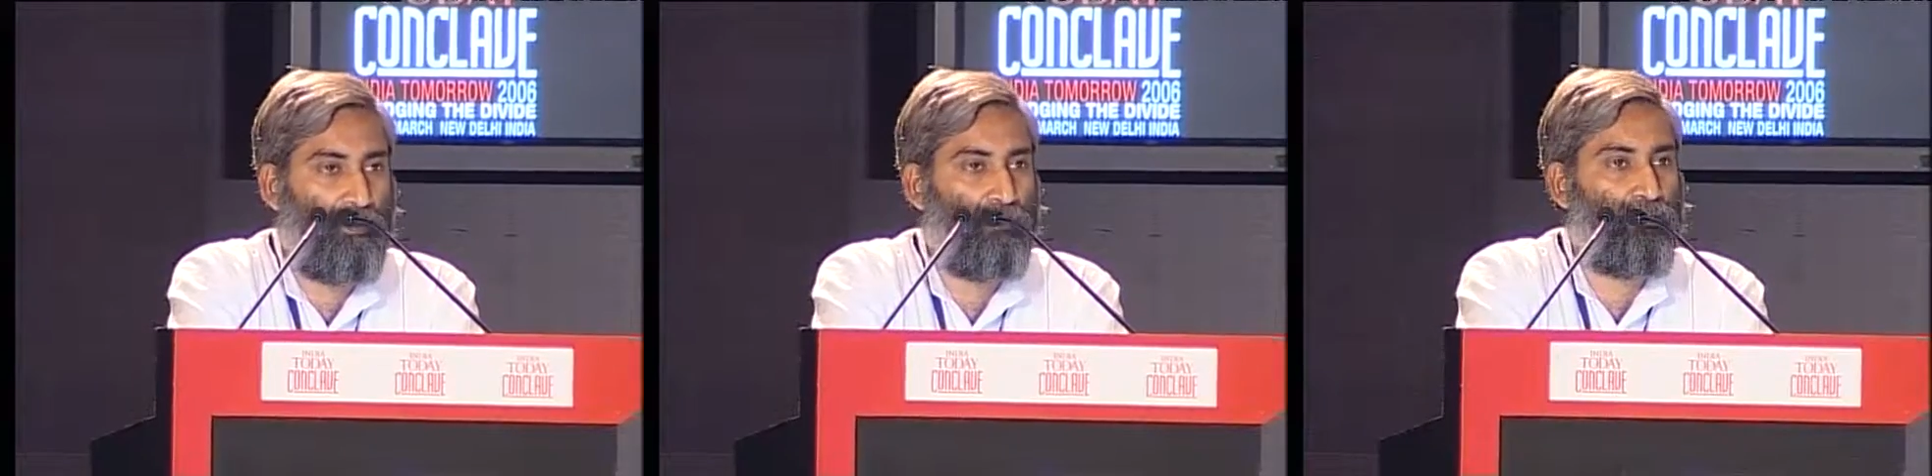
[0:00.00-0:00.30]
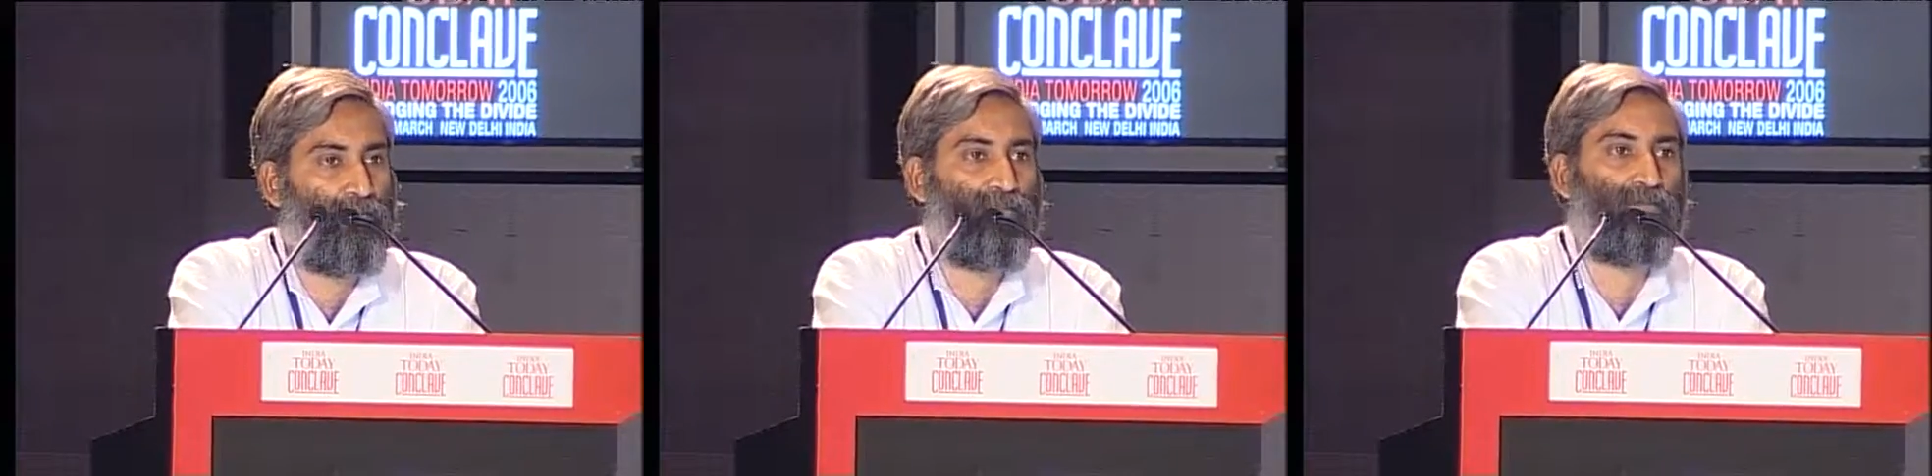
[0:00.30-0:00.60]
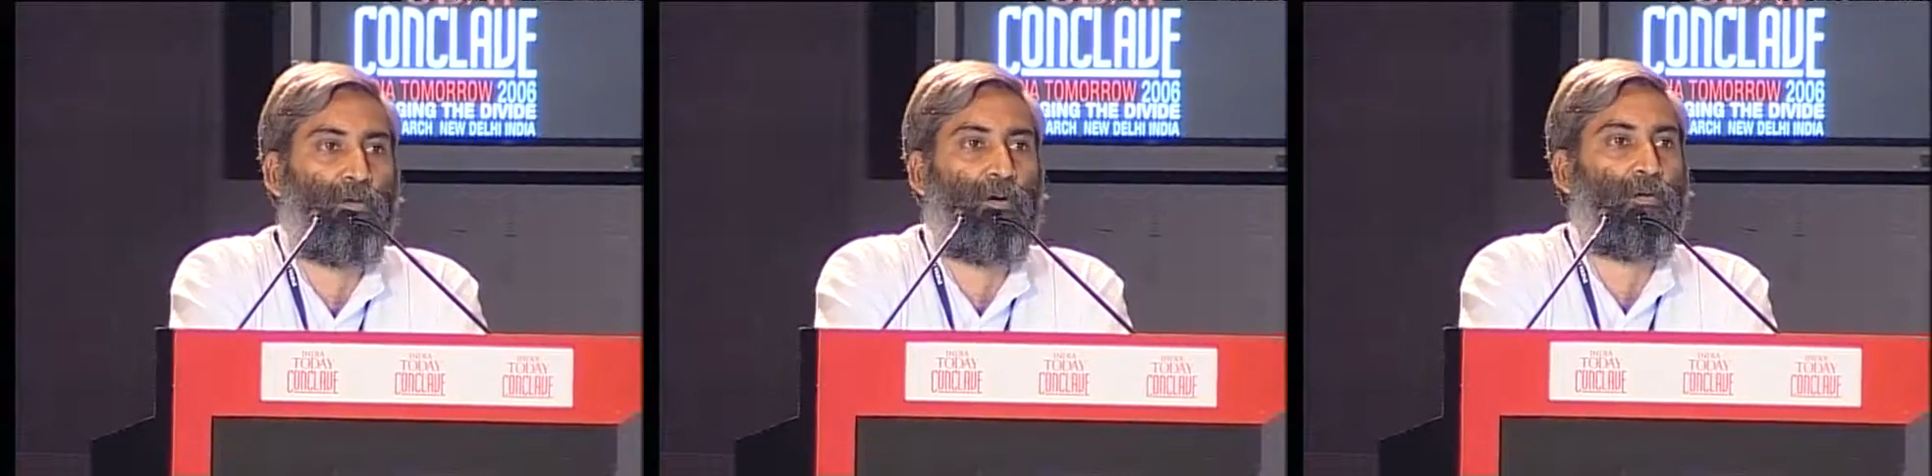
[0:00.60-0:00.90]
through
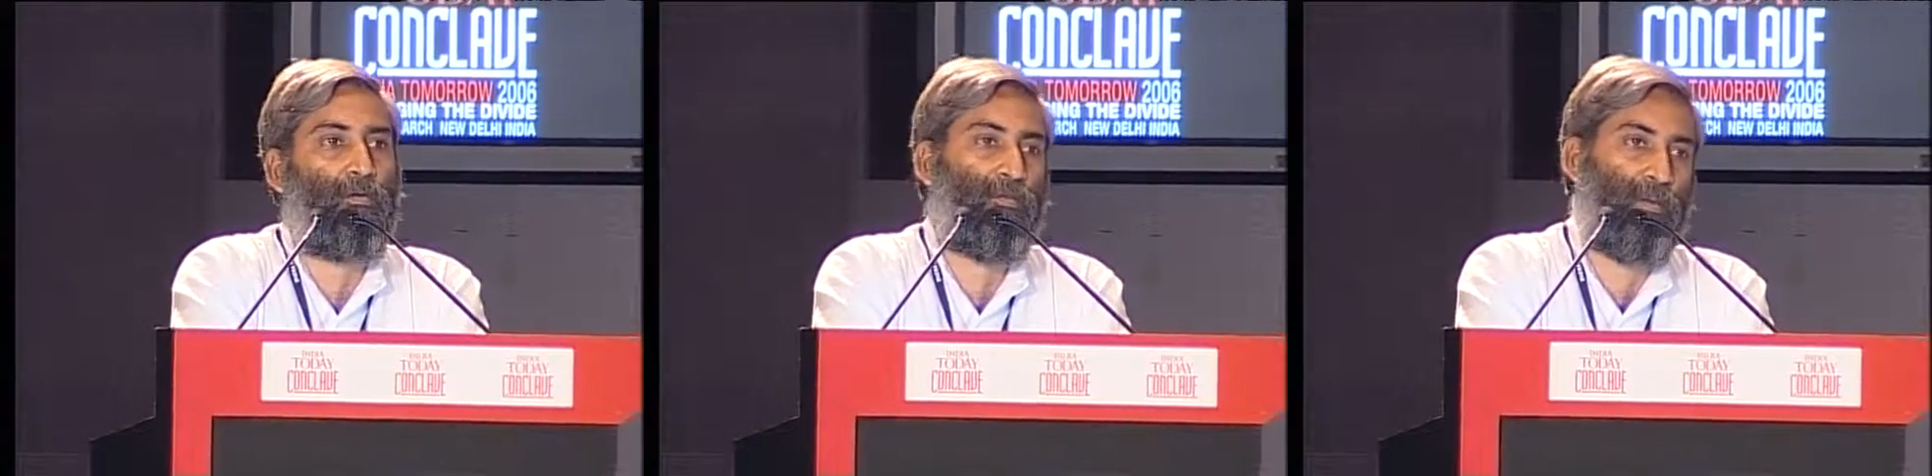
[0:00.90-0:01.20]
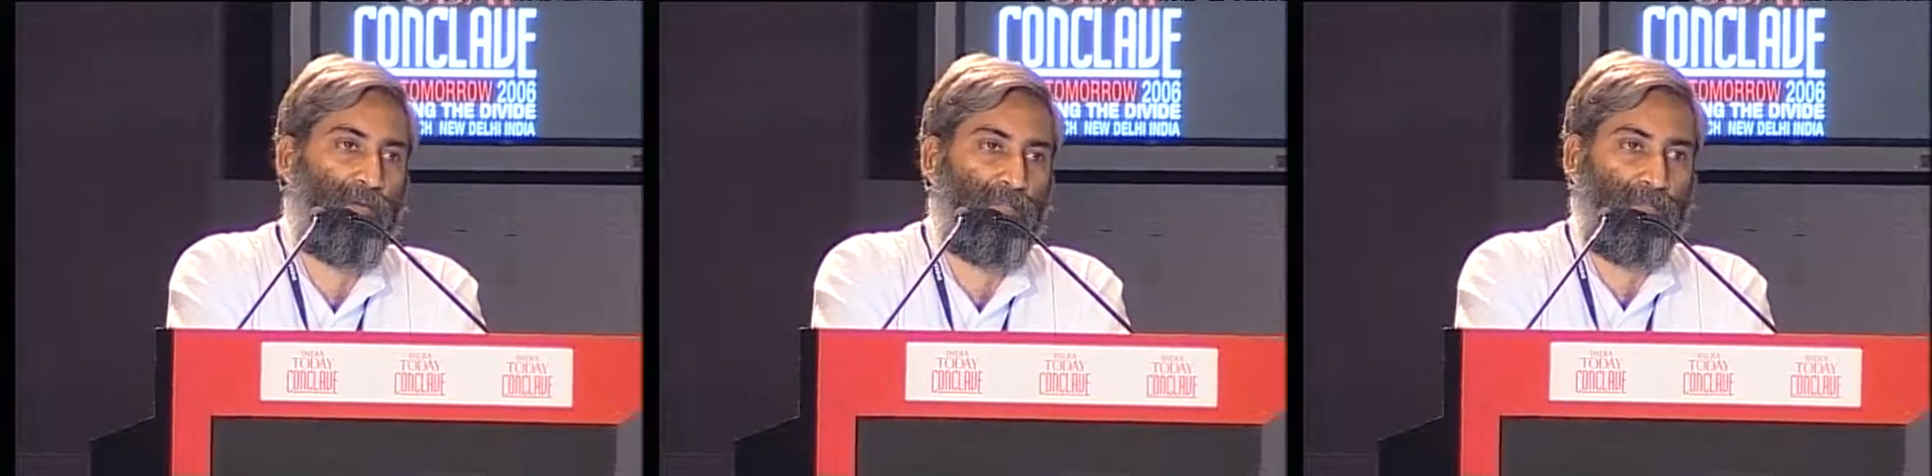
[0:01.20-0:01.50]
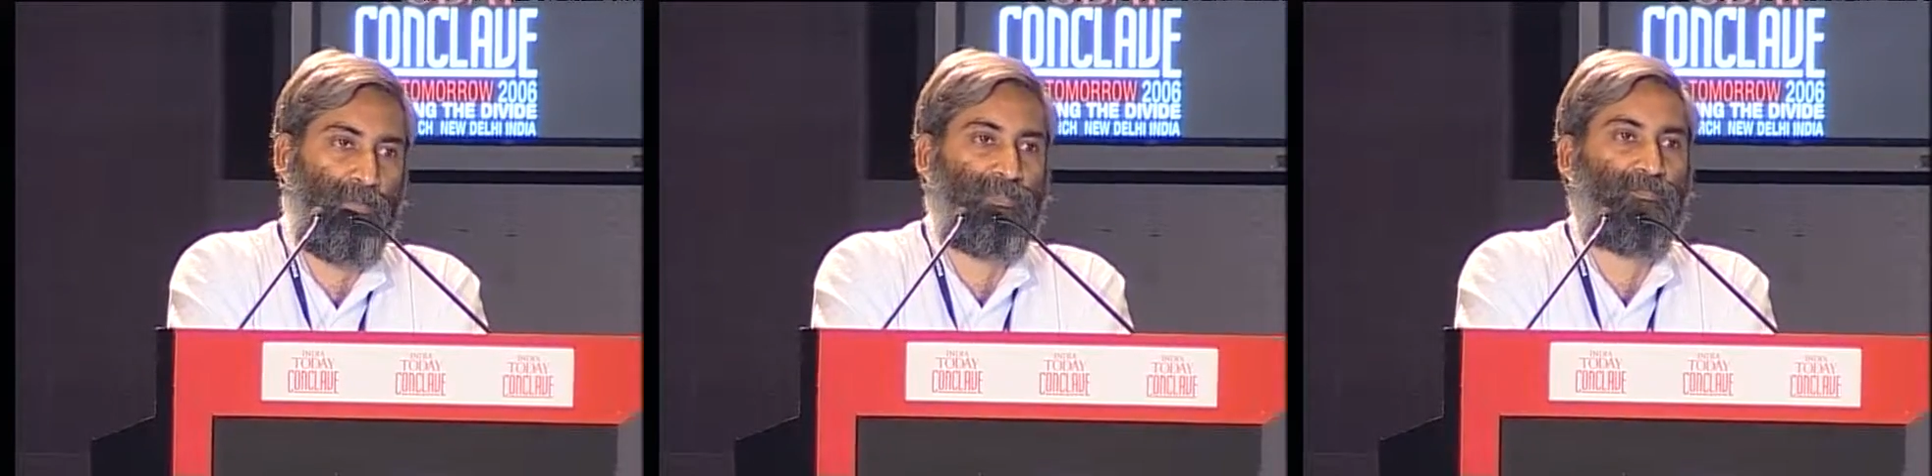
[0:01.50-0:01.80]
strong local
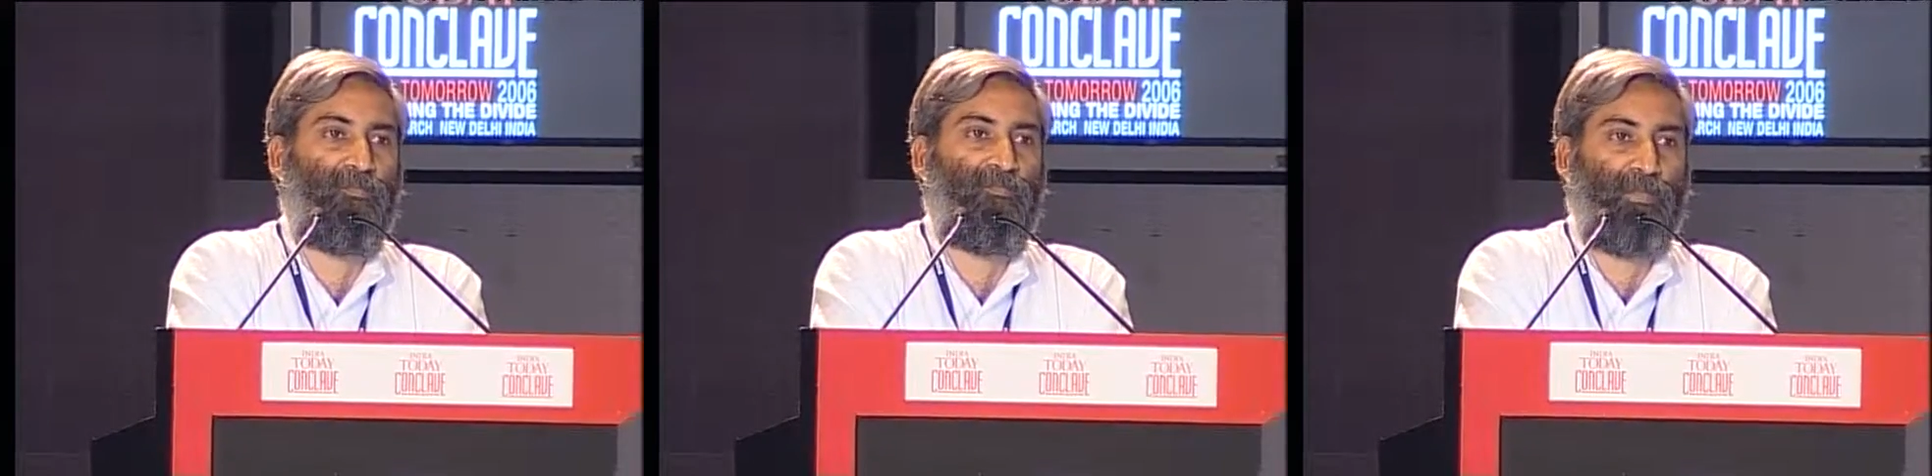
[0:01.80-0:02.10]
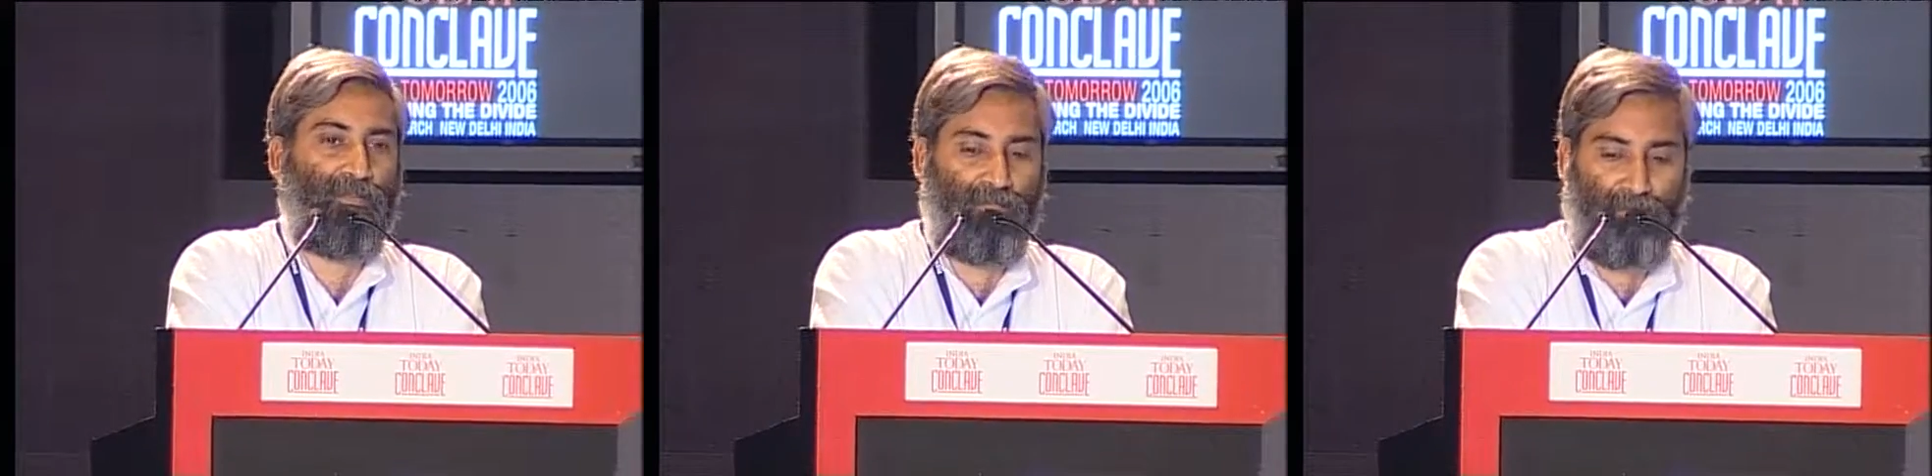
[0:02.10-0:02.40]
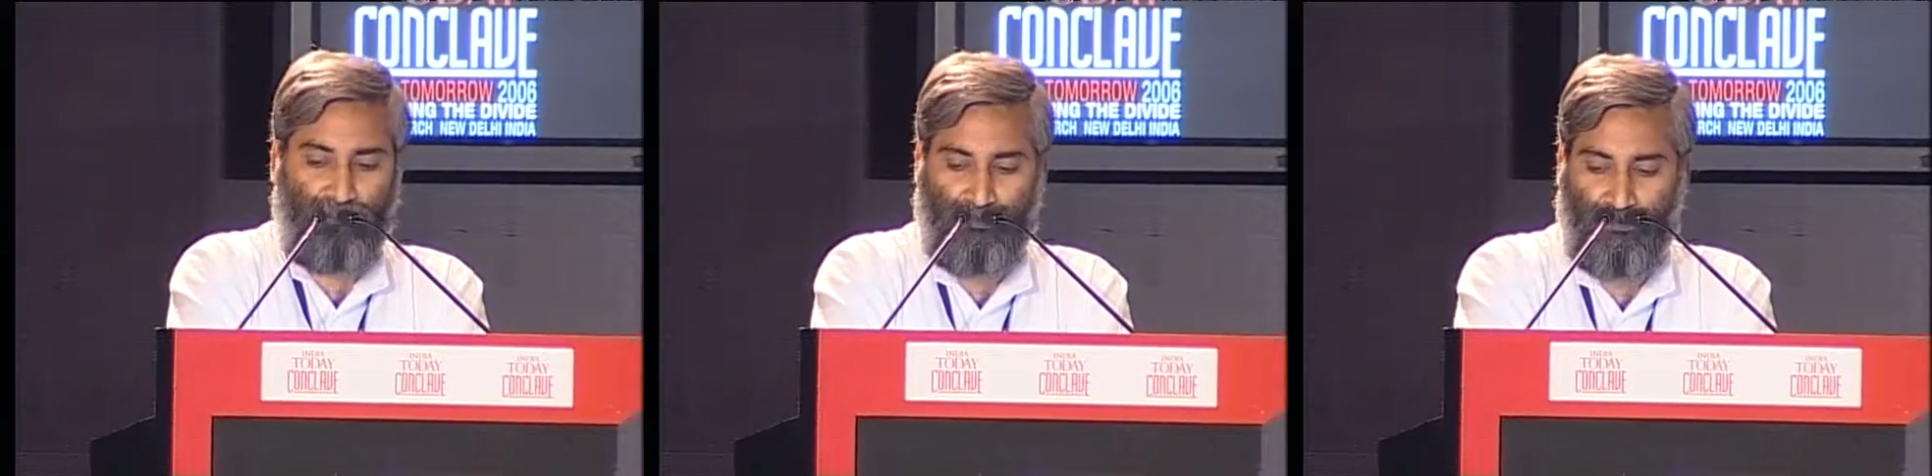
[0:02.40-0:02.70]
people's
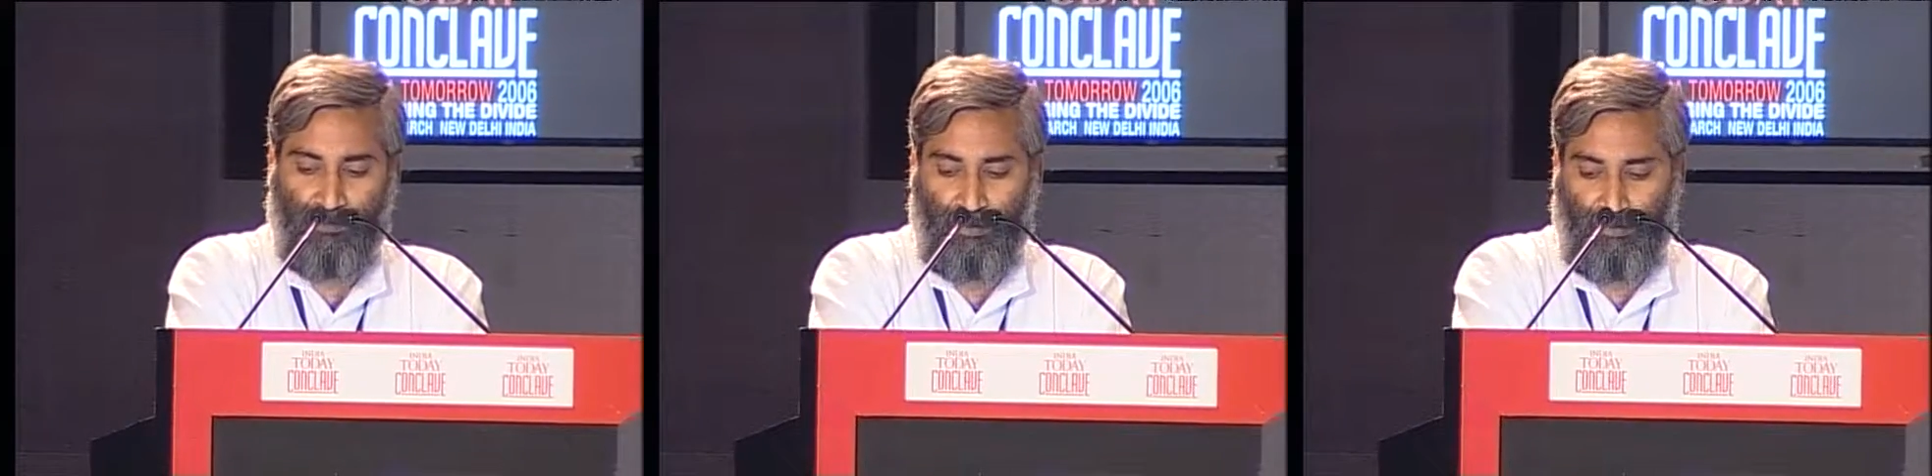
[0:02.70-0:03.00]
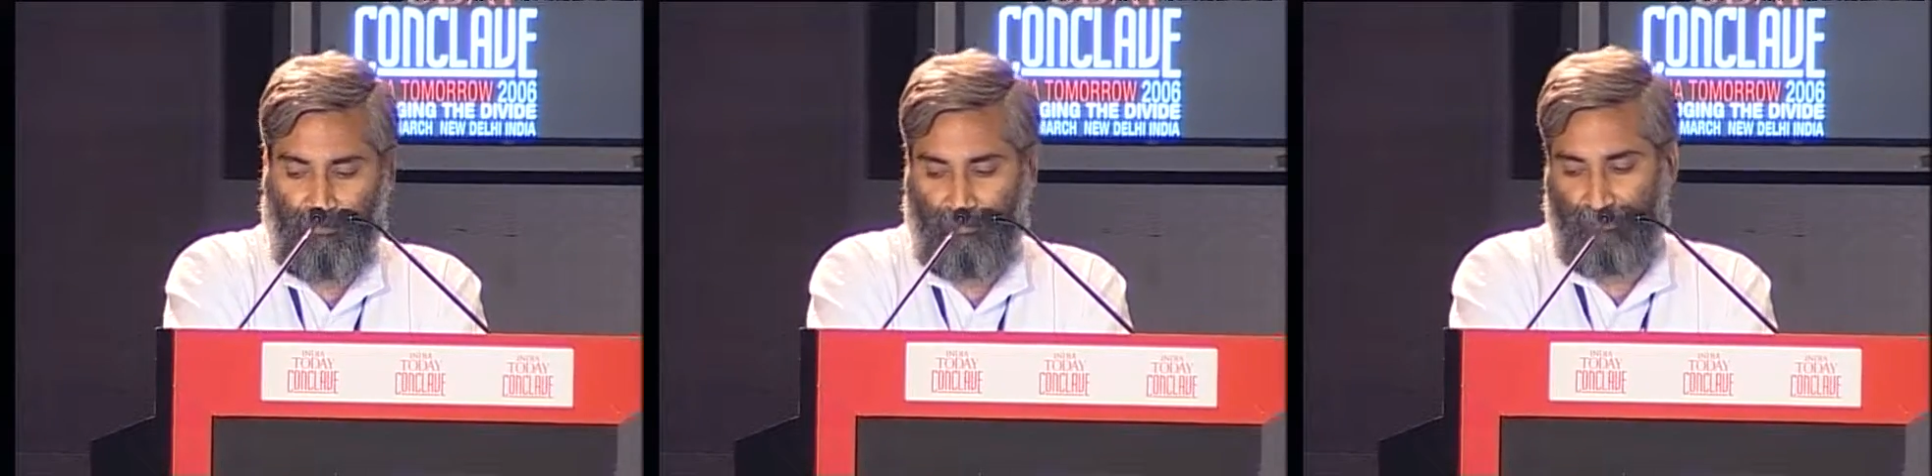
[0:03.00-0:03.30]
movements. Thank you.